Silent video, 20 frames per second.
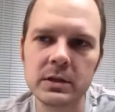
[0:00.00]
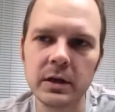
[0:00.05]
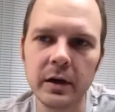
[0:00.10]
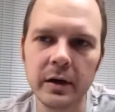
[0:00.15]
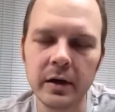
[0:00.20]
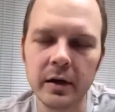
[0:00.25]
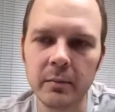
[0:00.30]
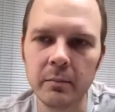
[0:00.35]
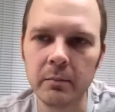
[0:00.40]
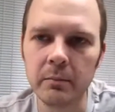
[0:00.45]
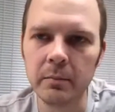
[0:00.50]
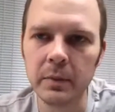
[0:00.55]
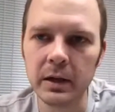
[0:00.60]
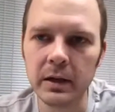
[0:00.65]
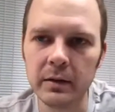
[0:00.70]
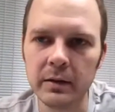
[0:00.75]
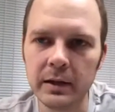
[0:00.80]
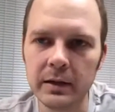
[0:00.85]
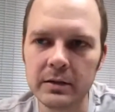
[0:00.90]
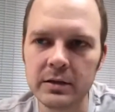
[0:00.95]
But
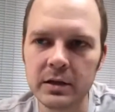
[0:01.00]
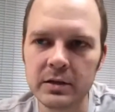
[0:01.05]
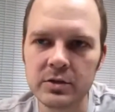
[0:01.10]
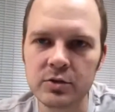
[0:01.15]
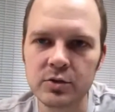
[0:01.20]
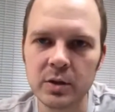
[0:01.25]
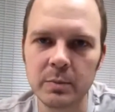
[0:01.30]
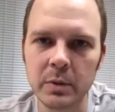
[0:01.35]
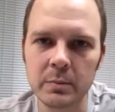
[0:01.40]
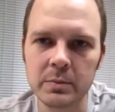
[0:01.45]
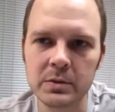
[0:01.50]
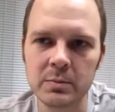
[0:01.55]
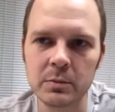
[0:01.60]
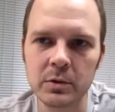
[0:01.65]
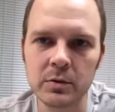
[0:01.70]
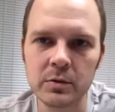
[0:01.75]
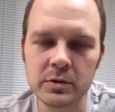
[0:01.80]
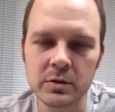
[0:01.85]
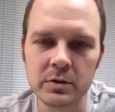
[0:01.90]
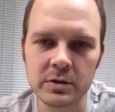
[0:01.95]
that does trip up some
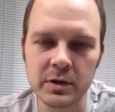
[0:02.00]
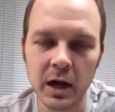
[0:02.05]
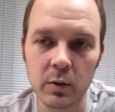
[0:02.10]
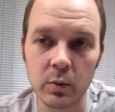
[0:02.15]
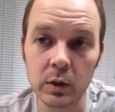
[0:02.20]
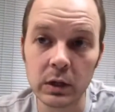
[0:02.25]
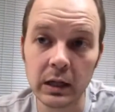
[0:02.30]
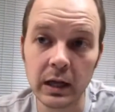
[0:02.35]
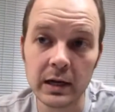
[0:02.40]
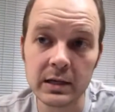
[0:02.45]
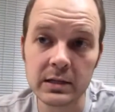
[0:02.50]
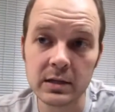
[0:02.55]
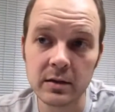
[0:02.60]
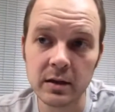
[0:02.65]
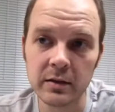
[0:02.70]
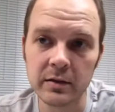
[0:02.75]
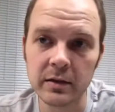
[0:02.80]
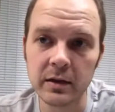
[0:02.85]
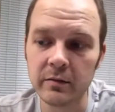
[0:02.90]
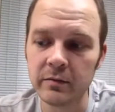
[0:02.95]
users not realizing
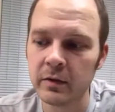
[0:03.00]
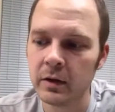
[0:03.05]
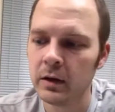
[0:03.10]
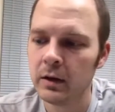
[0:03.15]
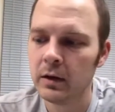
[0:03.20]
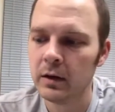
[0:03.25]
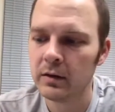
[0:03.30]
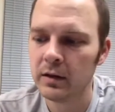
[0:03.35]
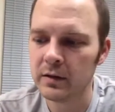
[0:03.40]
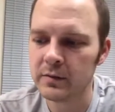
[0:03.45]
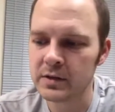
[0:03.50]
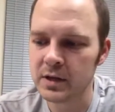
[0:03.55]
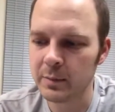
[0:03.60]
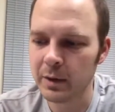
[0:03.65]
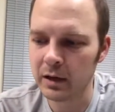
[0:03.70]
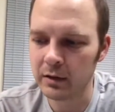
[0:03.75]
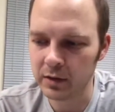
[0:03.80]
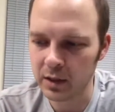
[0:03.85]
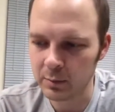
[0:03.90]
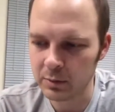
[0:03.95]
that they've
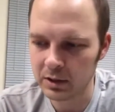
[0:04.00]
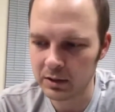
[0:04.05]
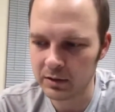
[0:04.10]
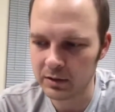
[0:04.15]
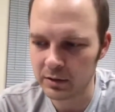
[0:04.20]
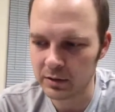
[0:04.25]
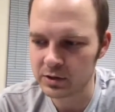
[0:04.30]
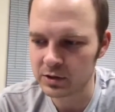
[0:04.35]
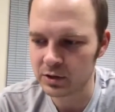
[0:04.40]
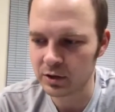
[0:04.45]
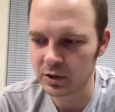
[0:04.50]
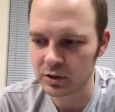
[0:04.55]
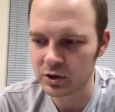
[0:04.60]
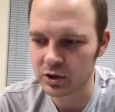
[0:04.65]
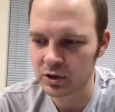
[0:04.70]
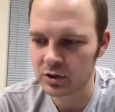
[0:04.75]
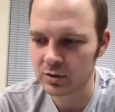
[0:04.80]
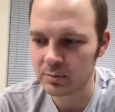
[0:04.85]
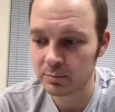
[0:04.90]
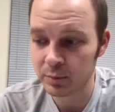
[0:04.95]
somehow limited their
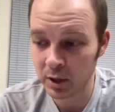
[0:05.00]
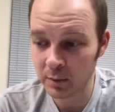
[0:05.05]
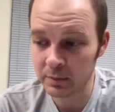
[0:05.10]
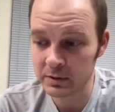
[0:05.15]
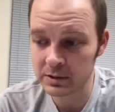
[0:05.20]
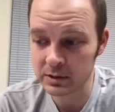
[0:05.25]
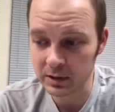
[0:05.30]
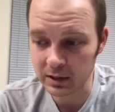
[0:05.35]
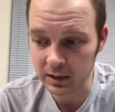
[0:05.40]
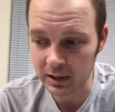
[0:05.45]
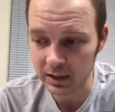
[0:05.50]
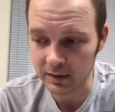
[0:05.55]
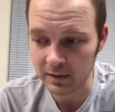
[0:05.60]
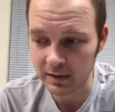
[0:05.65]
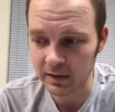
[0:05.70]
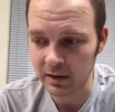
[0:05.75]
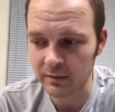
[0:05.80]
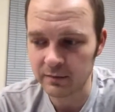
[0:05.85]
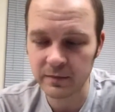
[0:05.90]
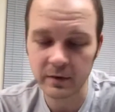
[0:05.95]
search purposely and
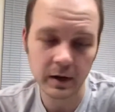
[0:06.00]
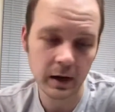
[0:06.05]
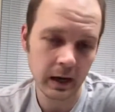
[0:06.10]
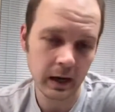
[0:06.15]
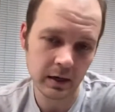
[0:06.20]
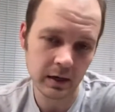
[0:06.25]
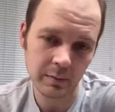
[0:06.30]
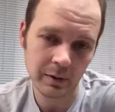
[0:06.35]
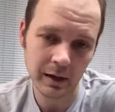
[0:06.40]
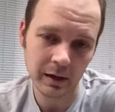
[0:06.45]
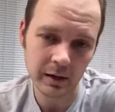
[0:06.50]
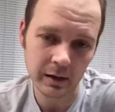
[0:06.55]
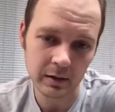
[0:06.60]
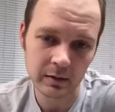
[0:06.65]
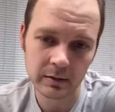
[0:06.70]
then they've forgotten about it.